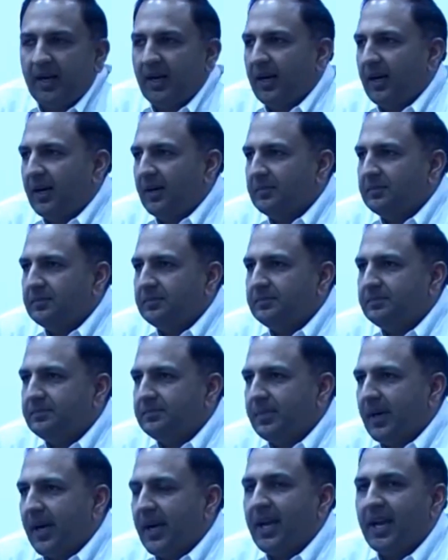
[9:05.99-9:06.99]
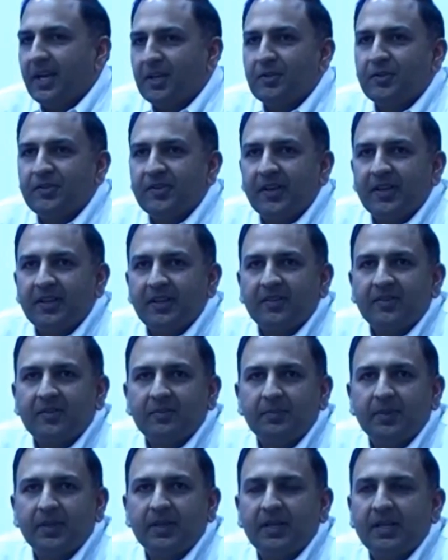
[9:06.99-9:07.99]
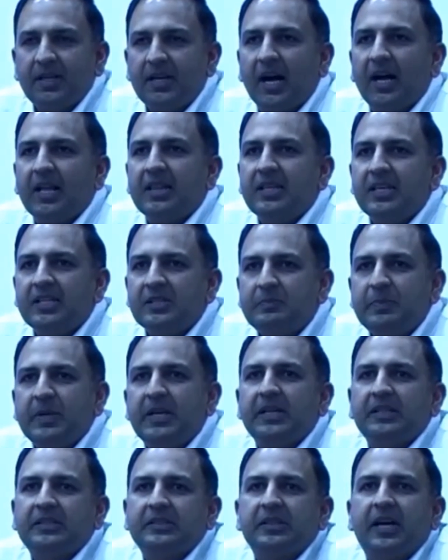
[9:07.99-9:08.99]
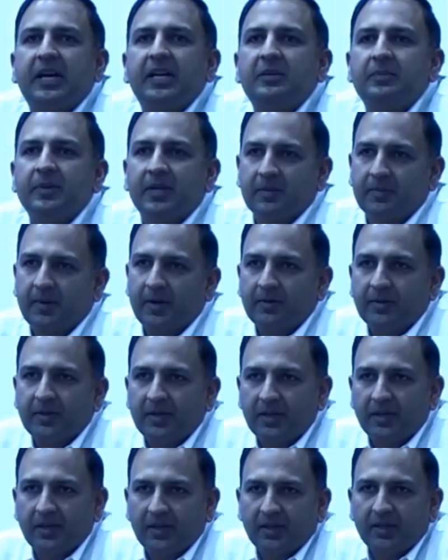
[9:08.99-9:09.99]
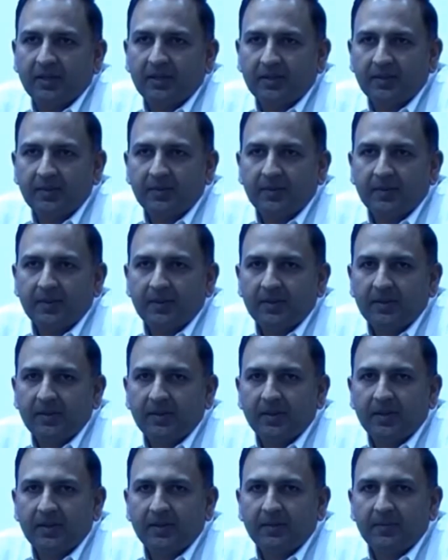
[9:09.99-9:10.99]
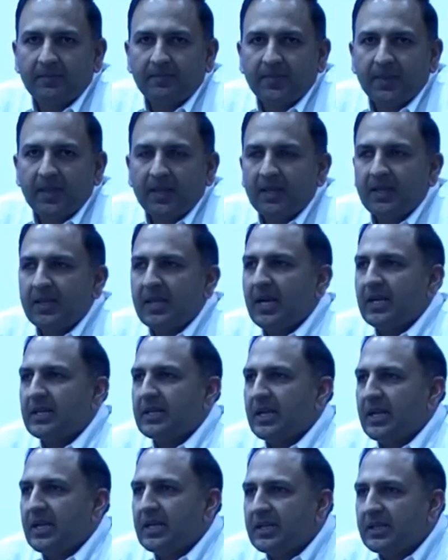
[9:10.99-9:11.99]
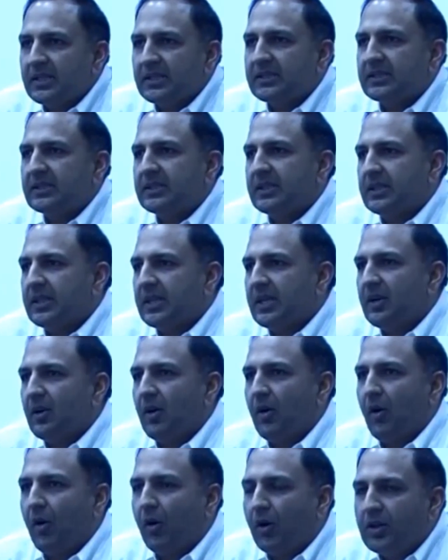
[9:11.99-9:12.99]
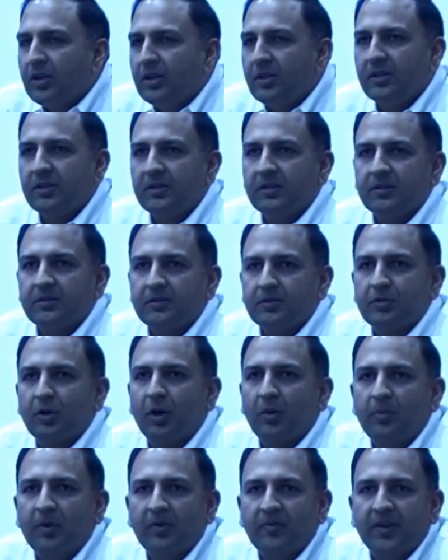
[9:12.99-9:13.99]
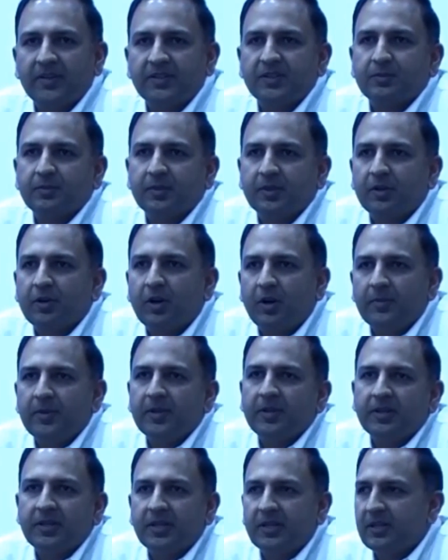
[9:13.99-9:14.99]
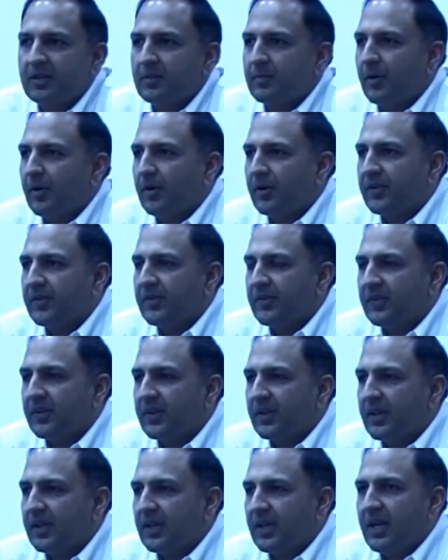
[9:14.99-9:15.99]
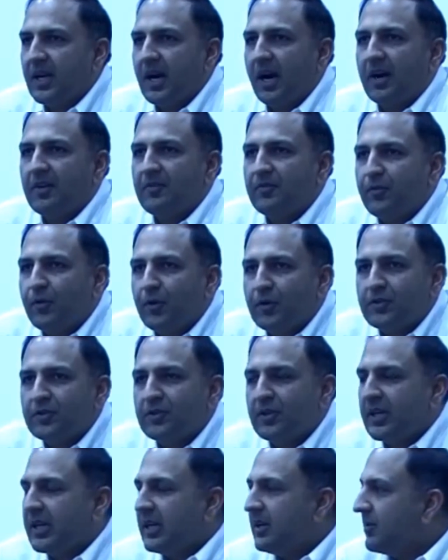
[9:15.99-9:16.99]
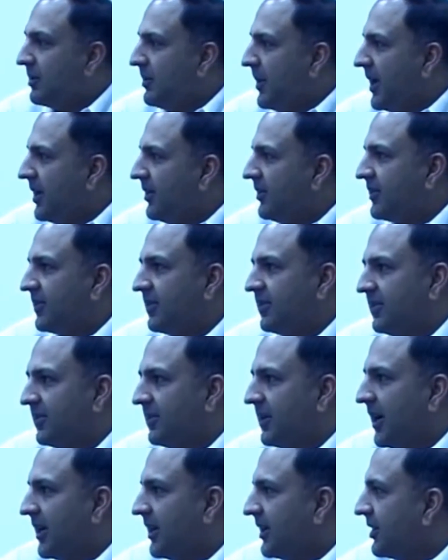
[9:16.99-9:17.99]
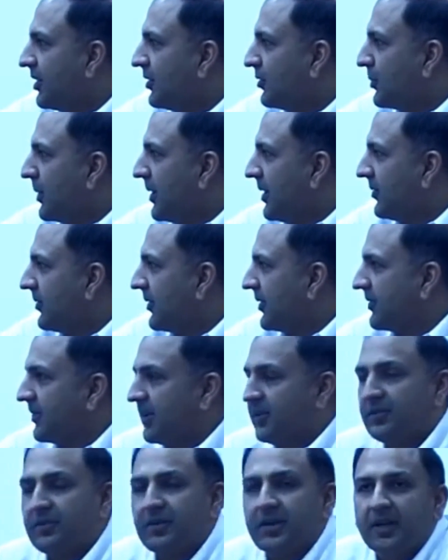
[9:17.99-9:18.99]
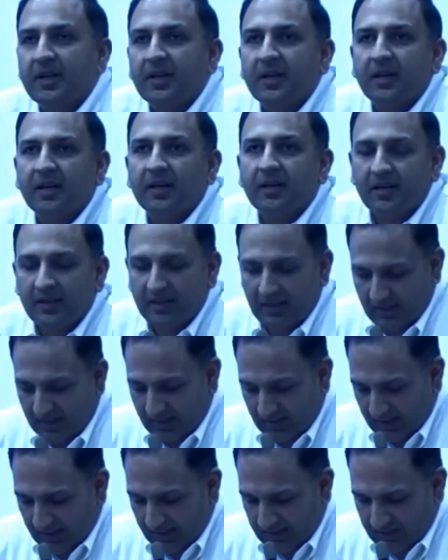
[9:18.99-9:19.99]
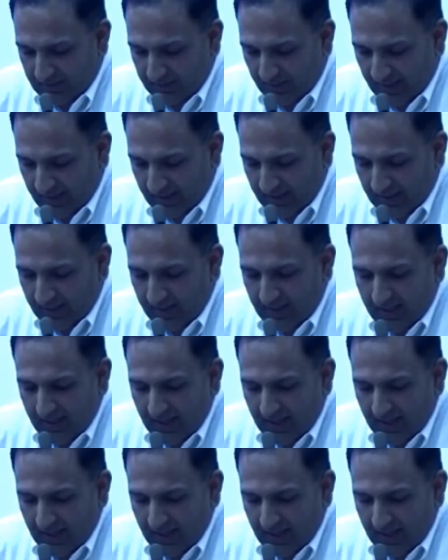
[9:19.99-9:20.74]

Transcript: I hate to say this, but Gandhi's biggest nightmare about India, right, that it is sitting on top of, as it were, a communal tinderbox, unfortunately remains the reality of 21st century India as well.